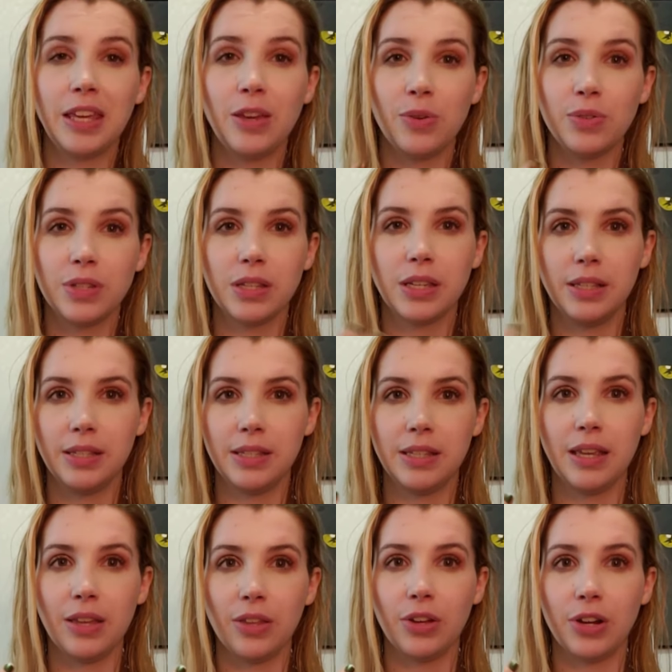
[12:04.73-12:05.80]
use
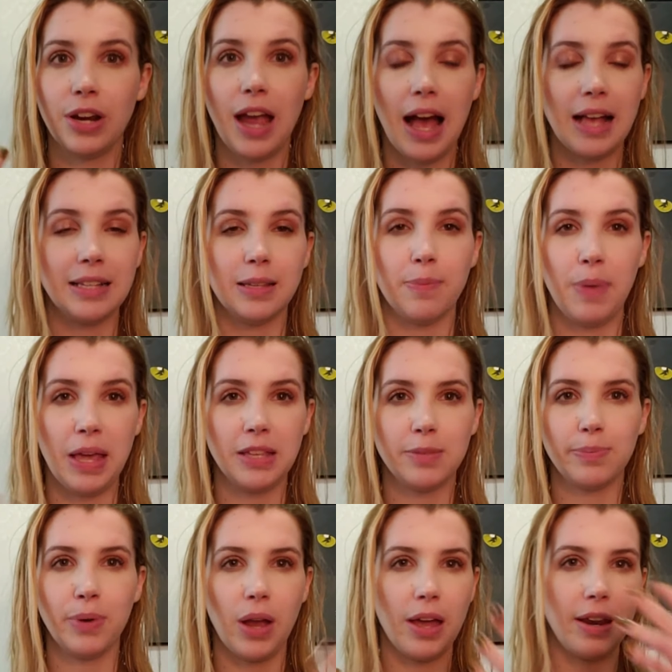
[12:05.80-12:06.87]
concealer as a base
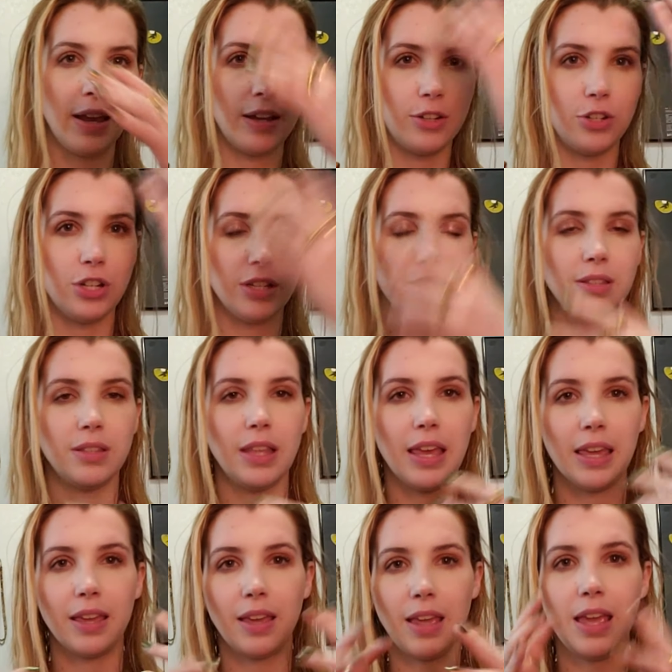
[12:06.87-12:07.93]
product, just
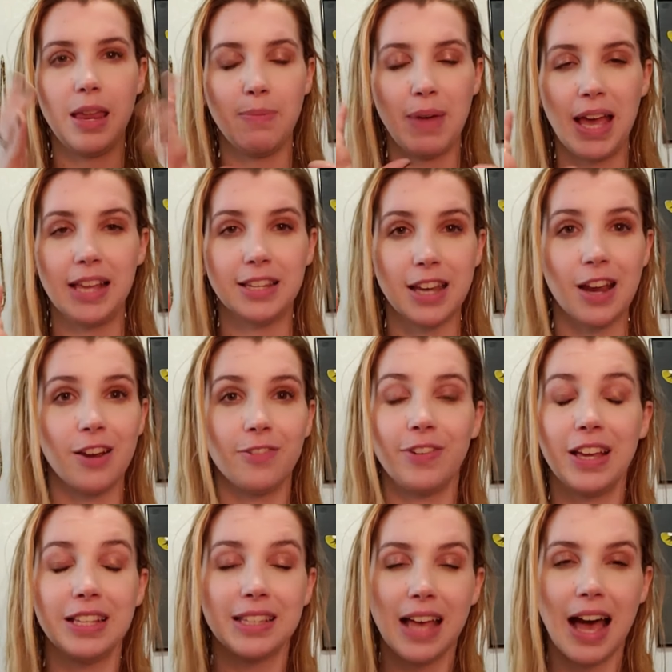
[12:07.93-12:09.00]
like in my entire
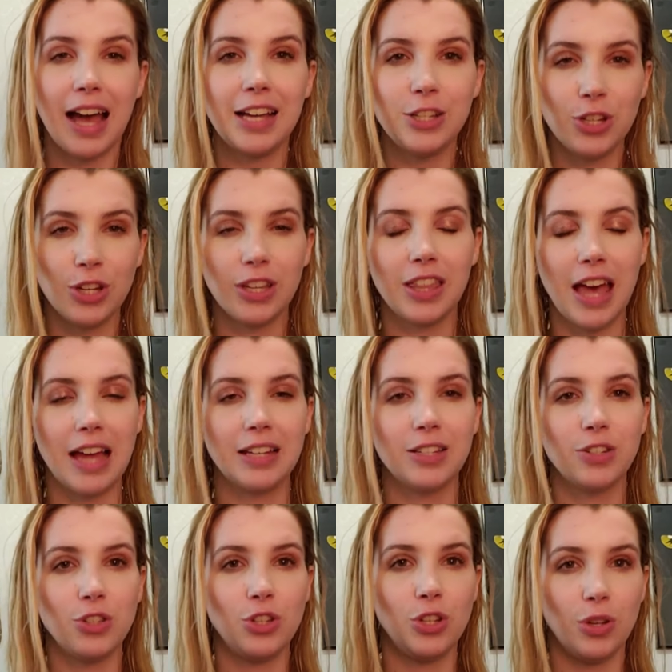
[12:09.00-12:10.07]
face, I took that
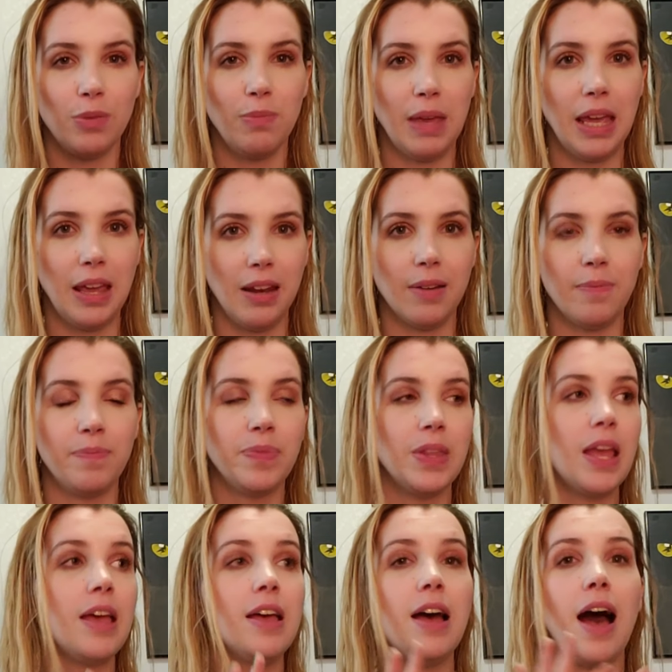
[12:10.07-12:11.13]
to mean
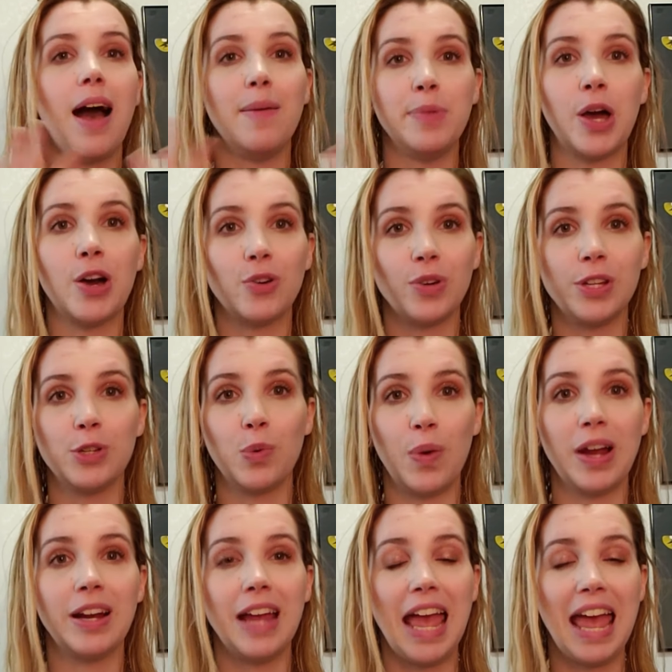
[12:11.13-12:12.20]
I'm not going to
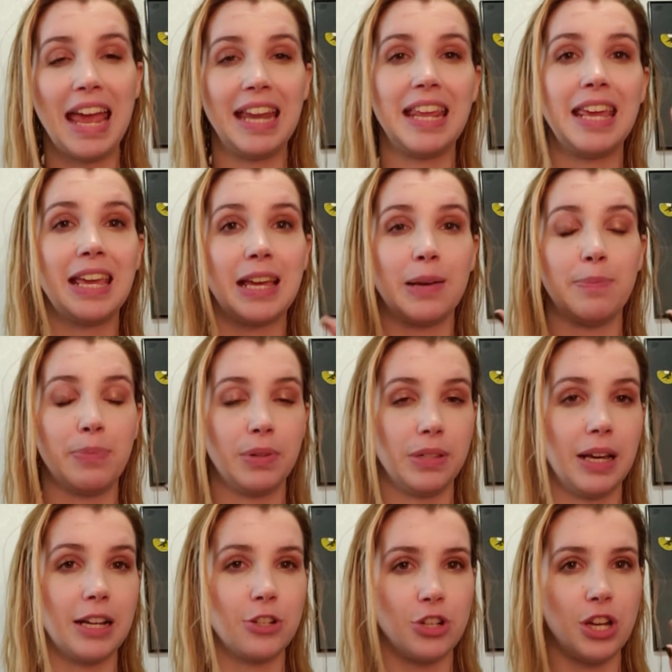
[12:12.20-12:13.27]
wear any
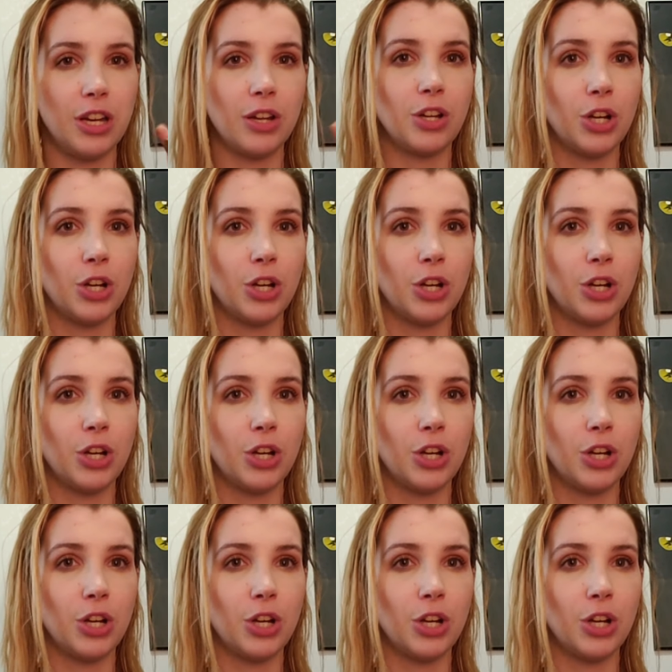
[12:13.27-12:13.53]
complexion